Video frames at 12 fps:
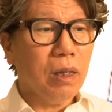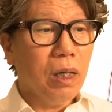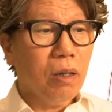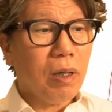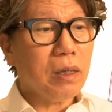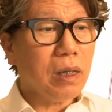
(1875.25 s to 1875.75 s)

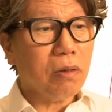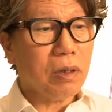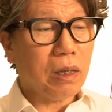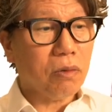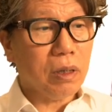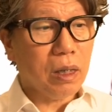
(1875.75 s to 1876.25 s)
So you end
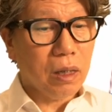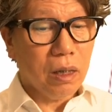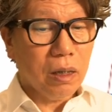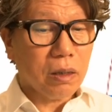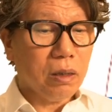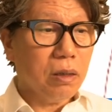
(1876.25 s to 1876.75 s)
up
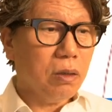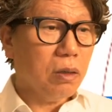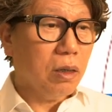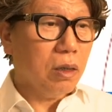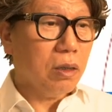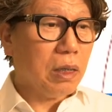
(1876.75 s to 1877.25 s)
constantly arguing
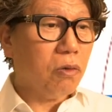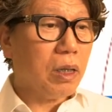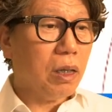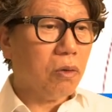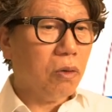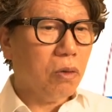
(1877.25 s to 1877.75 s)
with
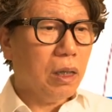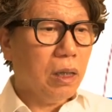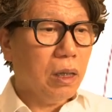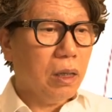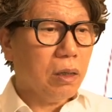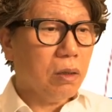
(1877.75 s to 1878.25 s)
patients?
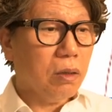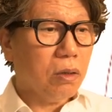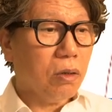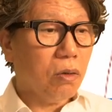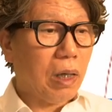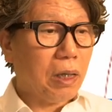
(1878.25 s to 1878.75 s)

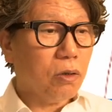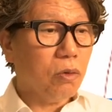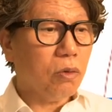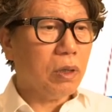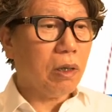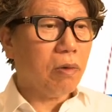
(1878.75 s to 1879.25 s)
In
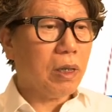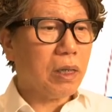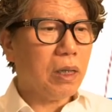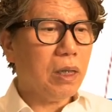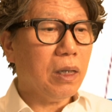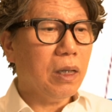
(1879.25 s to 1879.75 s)
circumstances
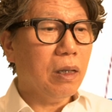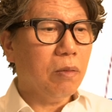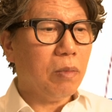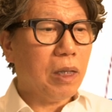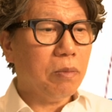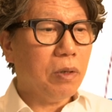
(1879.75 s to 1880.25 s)
where many
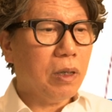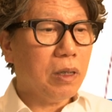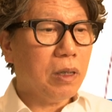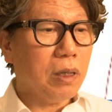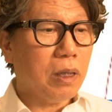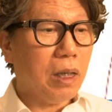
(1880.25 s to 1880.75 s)
unfavorable
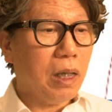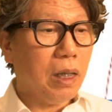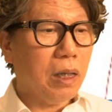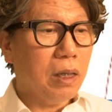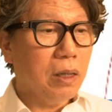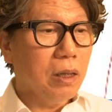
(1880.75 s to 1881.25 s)
situations
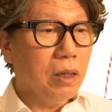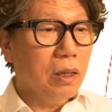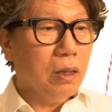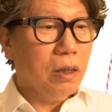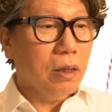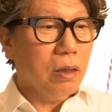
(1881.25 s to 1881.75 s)
occur,
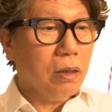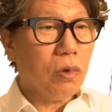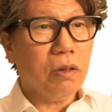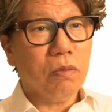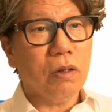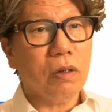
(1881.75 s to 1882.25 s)
I
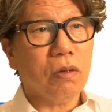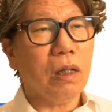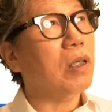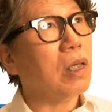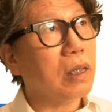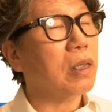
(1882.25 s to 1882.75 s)
wondered why
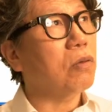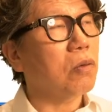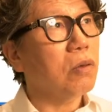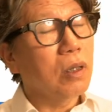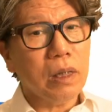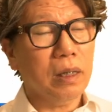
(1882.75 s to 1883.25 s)
he was doing
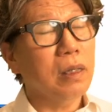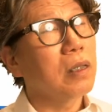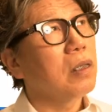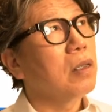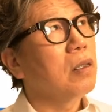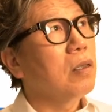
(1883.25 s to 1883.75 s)
that.
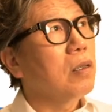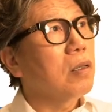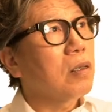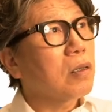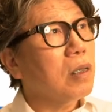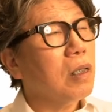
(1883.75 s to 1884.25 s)

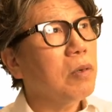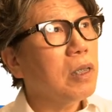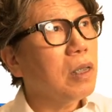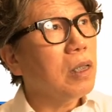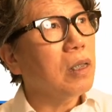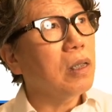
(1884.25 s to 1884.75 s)
The next
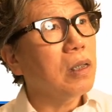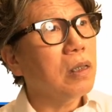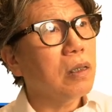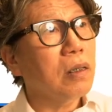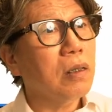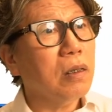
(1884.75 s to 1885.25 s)
thing that was
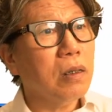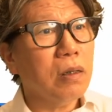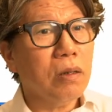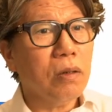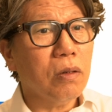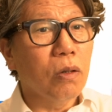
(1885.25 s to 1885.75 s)
even more
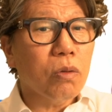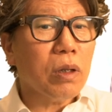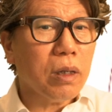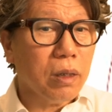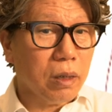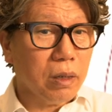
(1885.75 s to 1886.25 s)

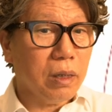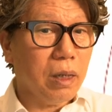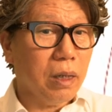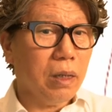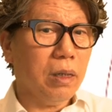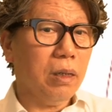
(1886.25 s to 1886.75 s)
incomprehensible is
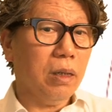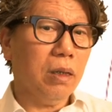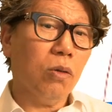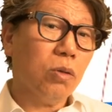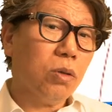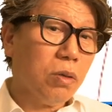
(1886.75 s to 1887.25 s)
that
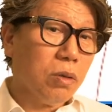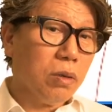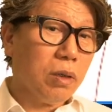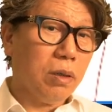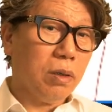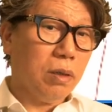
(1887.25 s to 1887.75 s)
the Roth
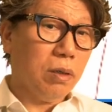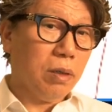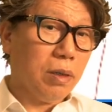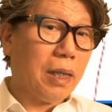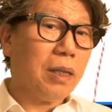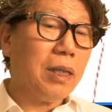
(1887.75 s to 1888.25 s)
technique has
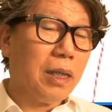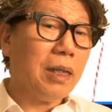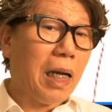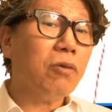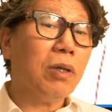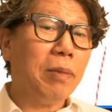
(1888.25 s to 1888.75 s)
been widely
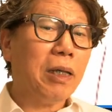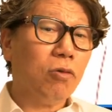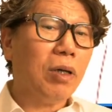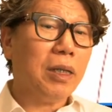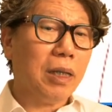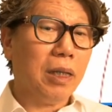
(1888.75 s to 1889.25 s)
introduced
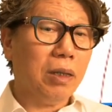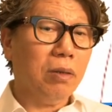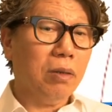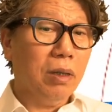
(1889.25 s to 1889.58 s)
in Korea.